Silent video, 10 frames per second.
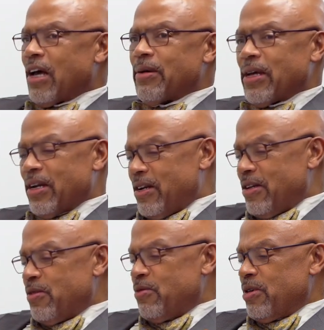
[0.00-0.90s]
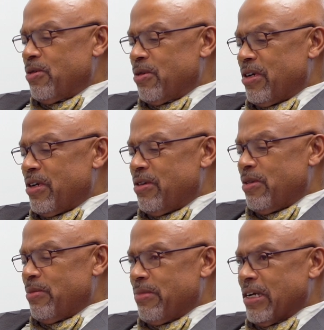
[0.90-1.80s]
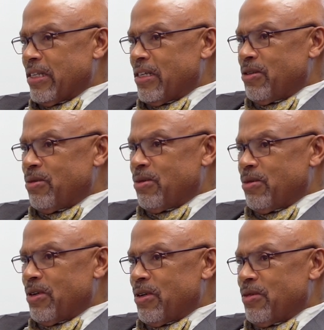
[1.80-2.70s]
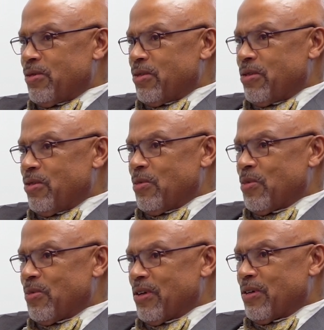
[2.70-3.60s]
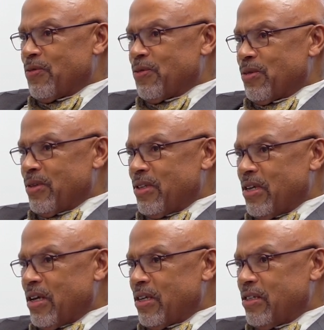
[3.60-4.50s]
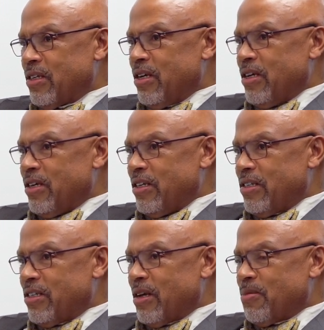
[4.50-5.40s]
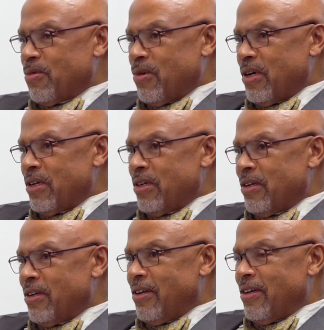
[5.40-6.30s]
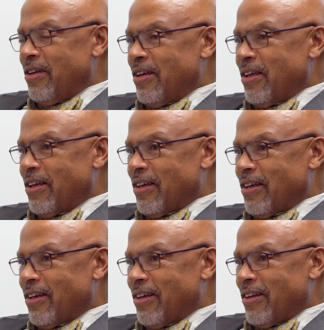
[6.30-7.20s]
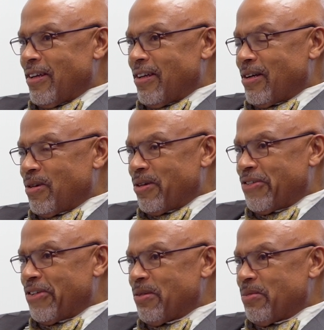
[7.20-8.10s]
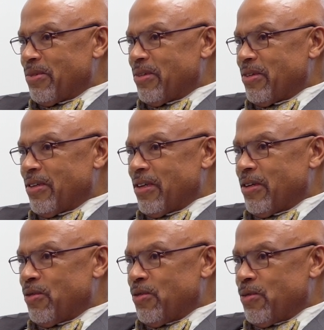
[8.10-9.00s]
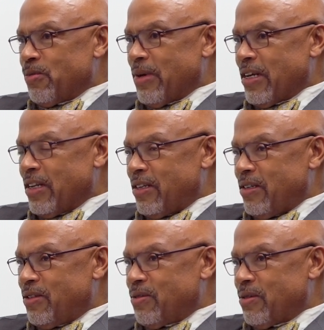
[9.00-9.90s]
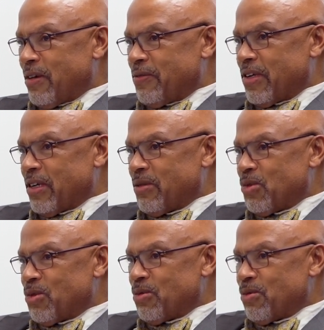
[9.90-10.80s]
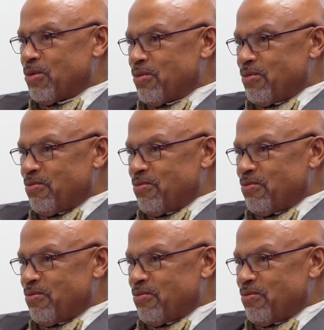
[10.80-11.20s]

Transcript: I mean, back then you were preparing for a test, step one, and then clerkship, and you managed to have time to